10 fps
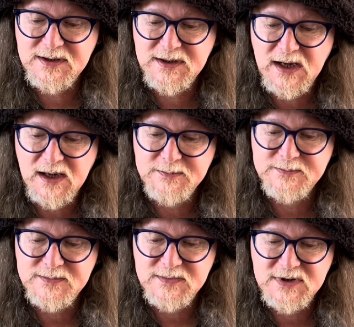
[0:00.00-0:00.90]

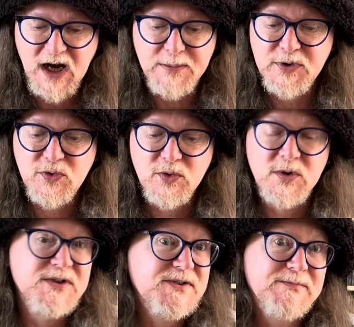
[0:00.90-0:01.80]
Carpet
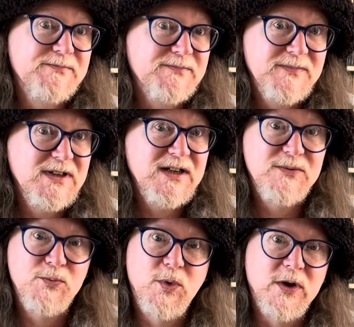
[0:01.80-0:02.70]
Crawlers.
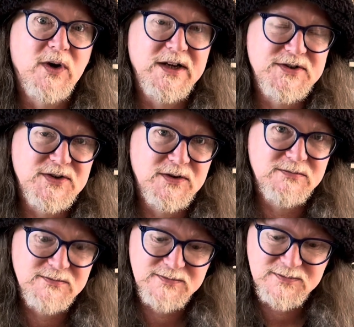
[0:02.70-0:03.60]
What a great song.
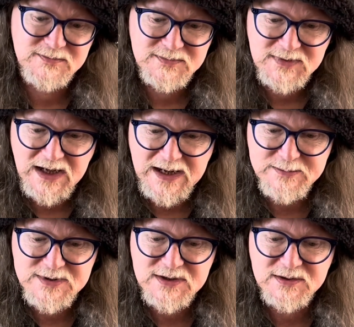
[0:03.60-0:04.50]

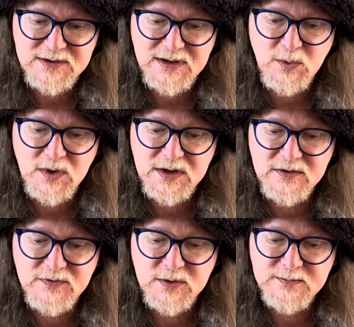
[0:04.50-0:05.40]
Absolutely
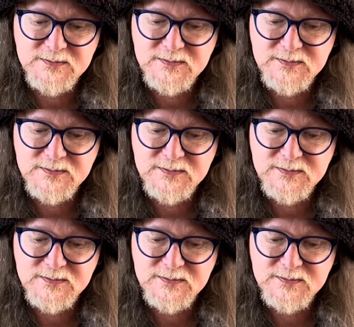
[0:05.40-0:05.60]
wonderful.